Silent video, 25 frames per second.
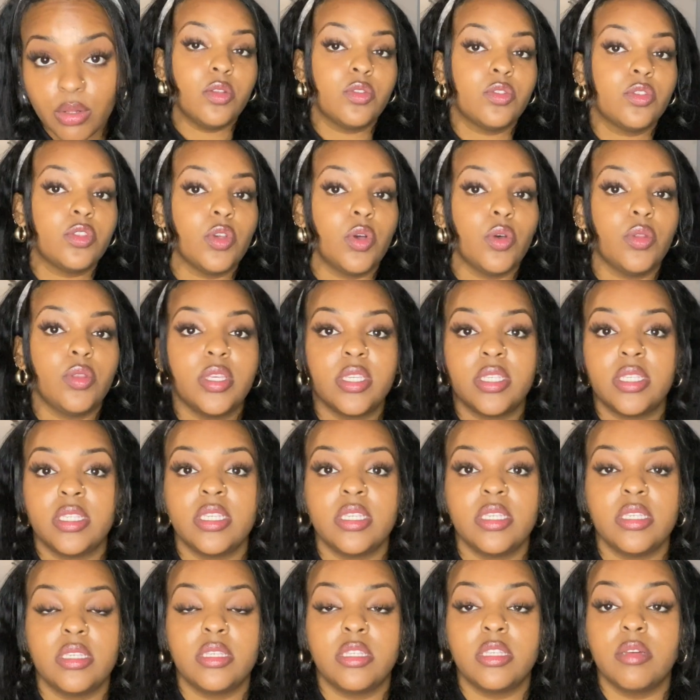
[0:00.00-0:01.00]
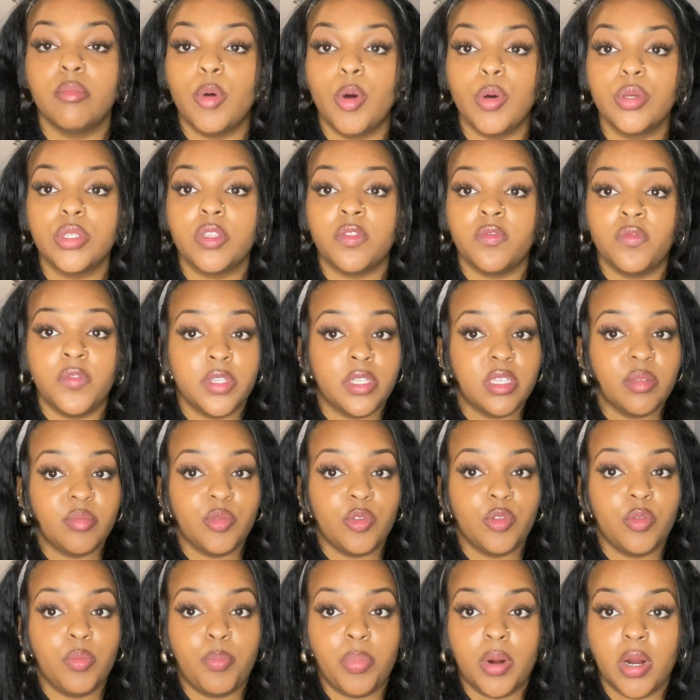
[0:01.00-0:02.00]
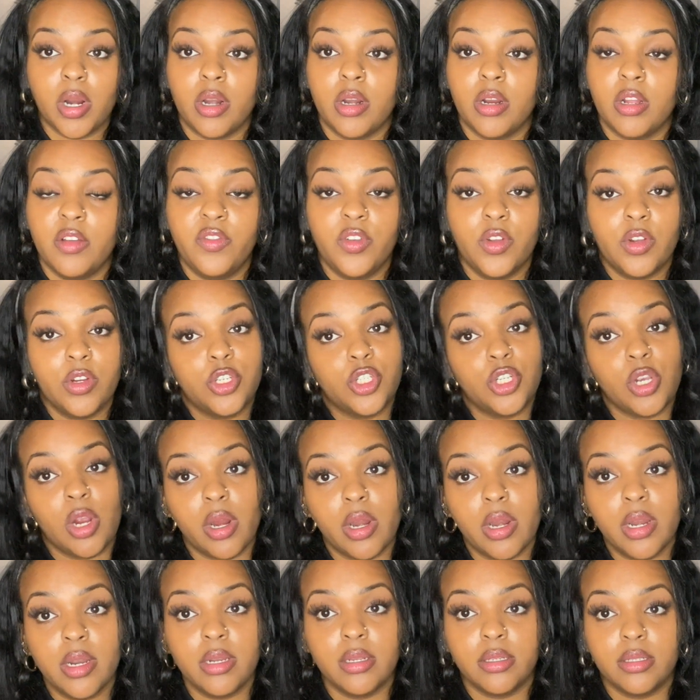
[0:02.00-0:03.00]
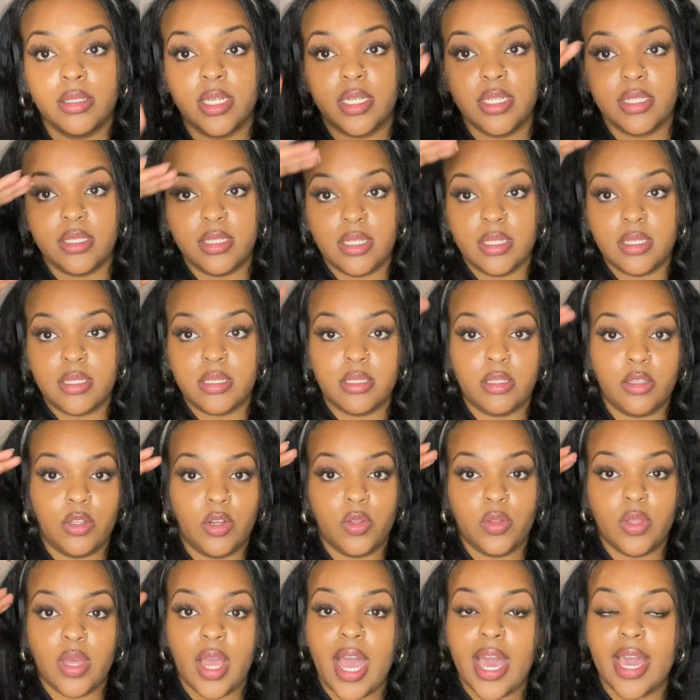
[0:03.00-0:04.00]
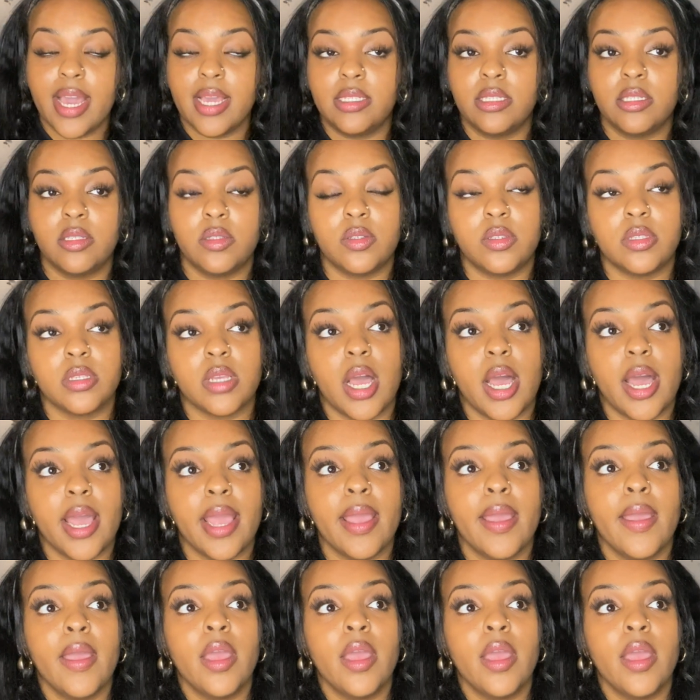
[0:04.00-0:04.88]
So this is the most visible part of your chart because it's, you know, the highest in the sky.